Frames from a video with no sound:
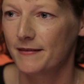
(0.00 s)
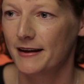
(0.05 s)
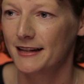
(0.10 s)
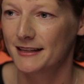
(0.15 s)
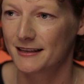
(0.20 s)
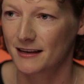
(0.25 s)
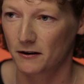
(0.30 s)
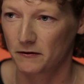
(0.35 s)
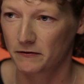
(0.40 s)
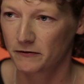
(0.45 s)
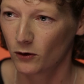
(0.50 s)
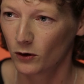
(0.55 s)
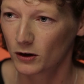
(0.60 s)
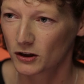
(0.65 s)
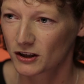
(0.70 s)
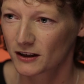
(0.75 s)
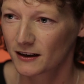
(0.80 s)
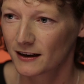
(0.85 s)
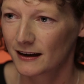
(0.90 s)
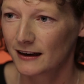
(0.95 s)
It's
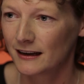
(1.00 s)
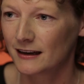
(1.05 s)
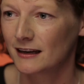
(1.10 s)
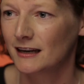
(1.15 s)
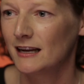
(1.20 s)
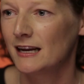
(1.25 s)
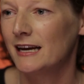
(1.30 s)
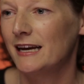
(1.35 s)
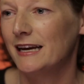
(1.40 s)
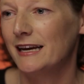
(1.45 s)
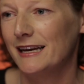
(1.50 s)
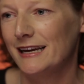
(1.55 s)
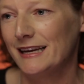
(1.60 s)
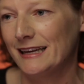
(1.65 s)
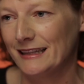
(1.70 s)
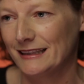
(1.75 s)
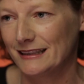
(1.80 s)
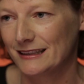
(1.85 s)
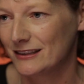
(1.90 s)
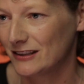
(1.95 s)
unfortunate,
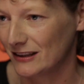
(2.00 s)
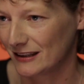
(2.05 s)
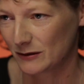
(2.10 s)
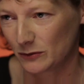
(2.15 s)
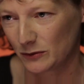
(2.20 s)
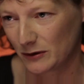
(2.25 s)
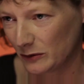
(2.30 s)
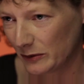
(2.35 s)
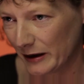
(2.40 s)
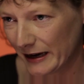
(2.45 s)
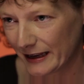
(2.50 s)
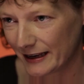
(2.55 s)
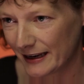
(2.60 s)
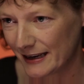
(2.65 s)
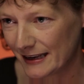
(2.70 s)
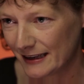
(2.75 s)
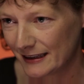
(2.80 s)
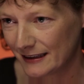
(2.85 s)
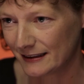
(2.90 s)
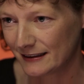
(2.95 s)
it's just the way it
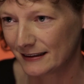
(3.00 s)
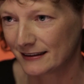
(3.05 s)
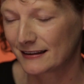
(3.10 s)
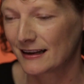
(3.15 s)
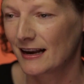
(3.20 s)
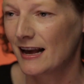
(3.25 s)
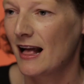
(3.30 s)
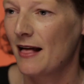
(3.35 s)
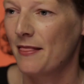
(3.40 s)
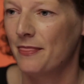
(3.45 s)
is.